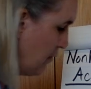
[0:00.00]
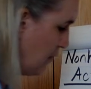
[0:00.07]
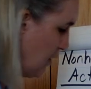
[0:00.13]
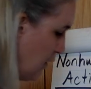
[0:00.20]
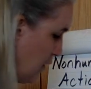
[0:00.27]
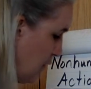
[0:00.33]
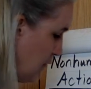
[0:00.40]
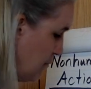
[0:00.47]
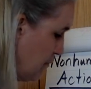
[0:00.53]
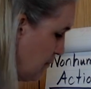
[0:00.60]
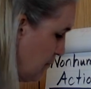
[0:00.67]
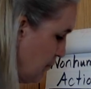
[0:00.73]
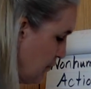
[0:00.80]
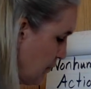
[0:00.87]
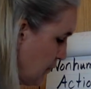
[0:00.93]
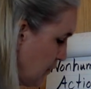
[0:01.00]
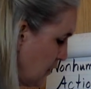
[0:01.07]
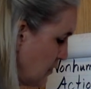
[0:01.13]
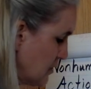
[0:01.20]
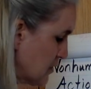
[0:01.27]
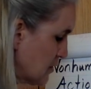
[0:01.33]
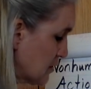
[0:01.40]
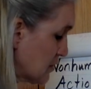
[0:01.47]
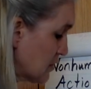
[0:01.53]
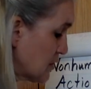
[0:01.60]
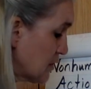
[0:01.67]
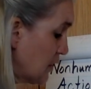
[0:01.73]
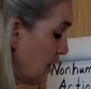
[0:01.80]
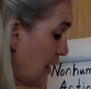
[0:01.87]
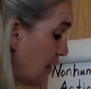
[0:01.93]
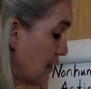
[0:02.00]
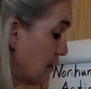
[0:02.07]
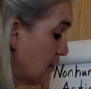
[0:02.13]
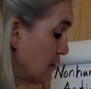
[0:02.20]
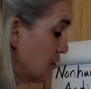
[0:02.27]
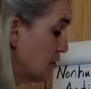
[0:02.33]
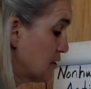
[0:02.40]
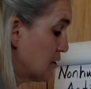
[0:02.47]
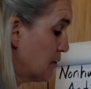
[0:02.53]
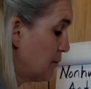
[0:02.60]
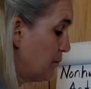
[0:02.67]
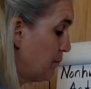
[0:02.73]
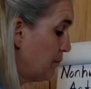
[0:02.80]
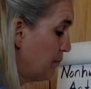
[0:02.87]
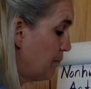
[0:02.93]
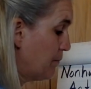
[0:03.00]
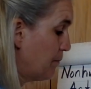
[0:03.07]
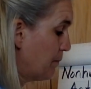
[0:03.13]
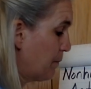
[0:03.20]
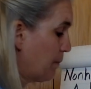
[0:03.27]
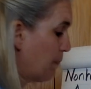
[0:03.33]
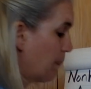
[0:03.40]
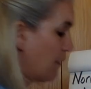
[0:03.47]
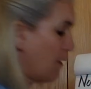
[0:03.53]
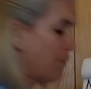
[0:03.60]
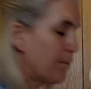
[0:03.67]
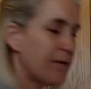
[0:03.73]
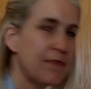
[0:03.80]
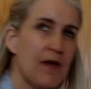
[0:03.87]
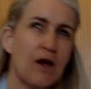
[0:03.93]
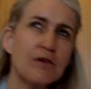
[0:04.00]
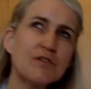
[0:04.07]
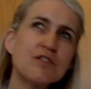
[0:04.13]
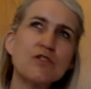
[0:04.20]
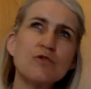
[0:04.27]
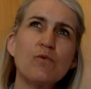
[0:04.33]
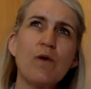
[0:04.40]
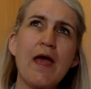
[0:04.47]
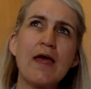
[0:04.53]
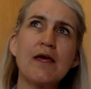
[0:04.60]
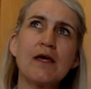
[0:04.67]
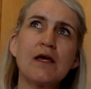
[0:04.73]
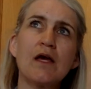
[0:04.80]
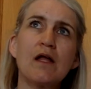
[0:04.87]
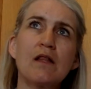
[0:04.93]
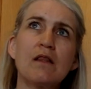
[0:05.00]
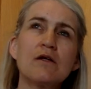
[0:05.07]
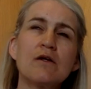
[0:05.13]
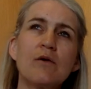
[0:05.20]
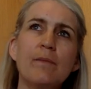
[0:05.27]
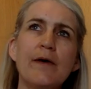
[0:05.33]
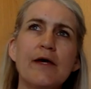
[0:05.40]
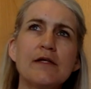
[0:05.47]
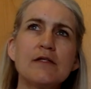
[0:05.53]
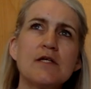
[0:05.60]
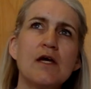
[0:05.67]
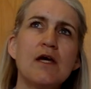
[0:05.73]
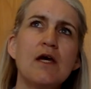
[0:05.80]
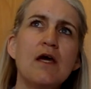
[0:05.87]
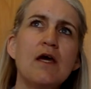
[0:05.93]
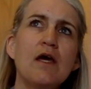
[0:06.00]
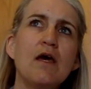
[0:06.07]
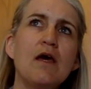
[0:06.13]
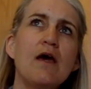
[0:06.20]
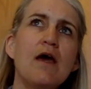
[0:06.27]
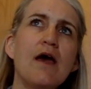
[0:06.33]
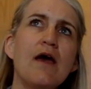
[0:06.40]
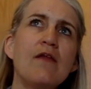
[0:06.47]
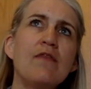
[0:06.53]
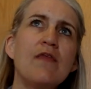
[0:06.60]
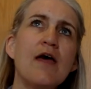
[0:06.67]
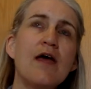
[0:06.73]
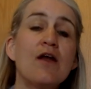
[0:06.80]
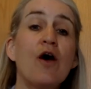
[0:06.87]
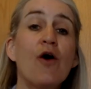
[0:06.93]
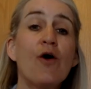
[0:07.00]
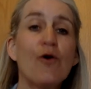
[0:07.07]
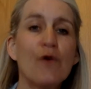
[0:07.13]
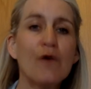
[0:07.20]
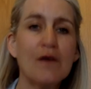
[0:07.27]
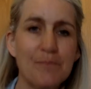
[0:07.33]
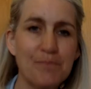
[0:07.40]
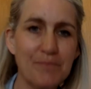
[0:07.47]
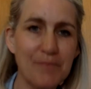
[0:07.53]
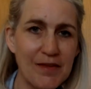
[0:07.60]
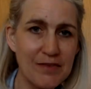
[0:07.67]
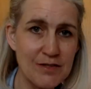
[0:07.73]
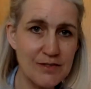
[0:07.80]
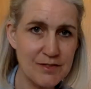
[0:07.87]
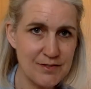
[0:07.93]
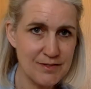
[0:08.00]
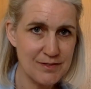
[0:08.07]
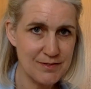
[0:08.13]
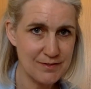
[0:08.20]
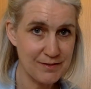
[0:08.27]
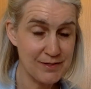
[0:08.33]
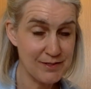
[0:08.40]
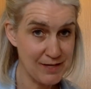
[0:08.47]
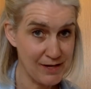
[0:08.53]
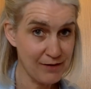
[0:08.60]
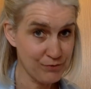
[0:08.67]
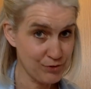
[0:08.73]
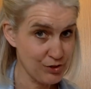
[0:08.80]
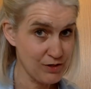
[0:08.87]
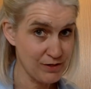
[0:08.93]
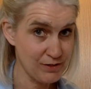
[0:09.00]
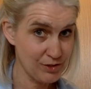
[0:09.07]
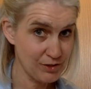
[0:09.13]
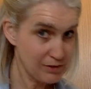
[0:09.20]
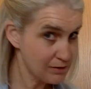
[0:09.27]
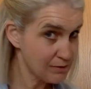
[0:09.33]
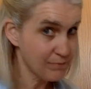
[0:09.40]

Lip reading: um, it's slight, but they are swaying a little bit. And then, and this is the day after Easter